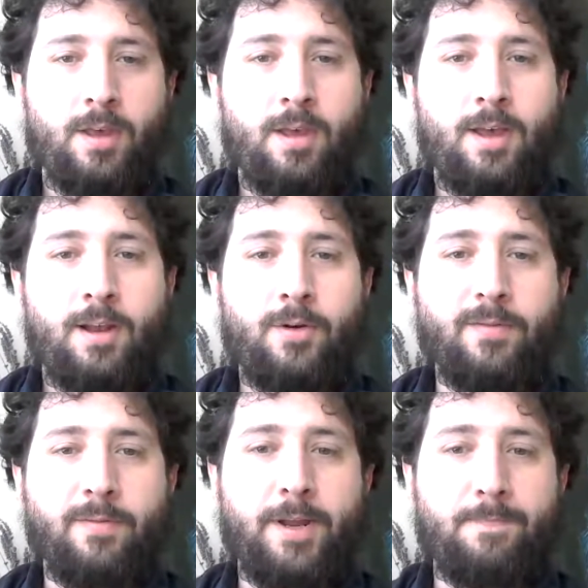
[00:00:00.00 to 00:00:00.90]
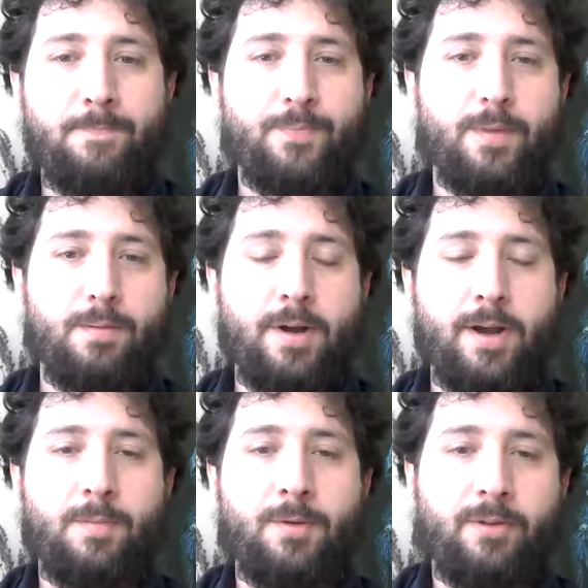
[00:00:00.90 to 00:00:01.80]
Hello, everybody. My
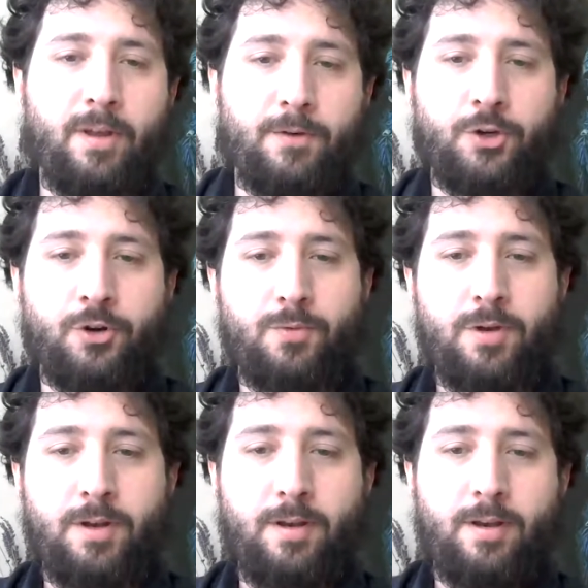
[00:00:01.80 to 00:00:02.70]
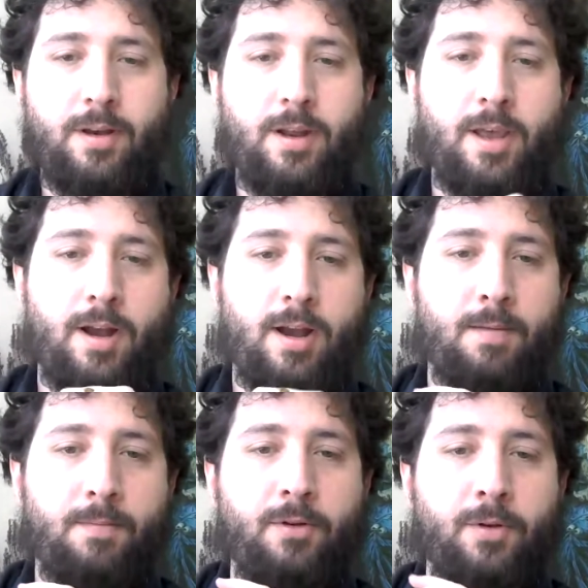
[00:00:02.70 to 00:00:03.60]
name is David Sherdewan, and
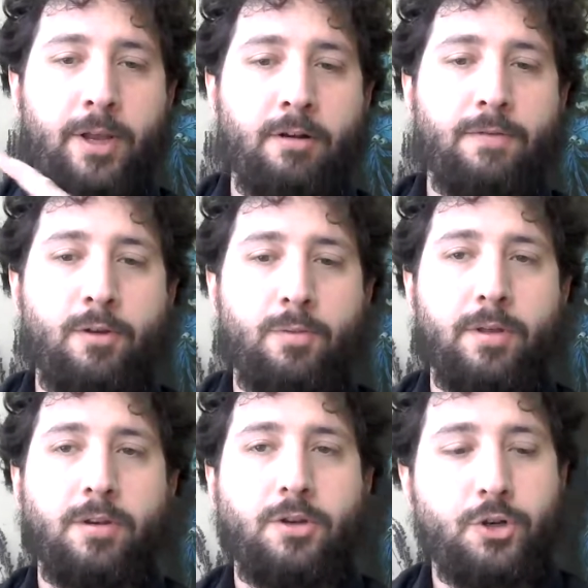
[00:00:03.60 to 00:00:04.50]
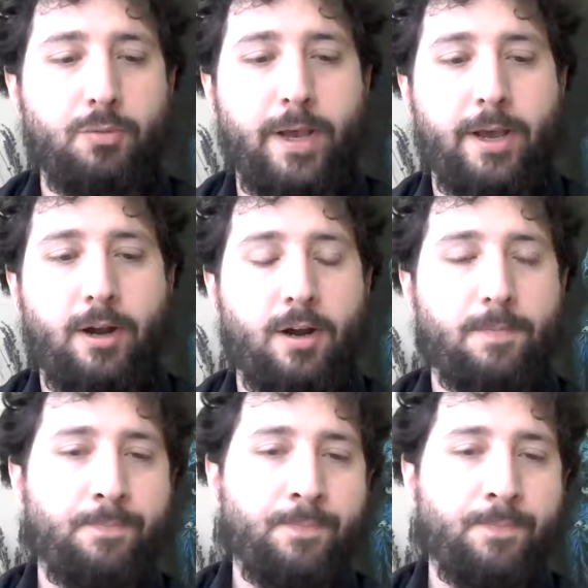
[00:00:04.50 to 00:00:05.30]
I'm doing an interview with Joe Banner.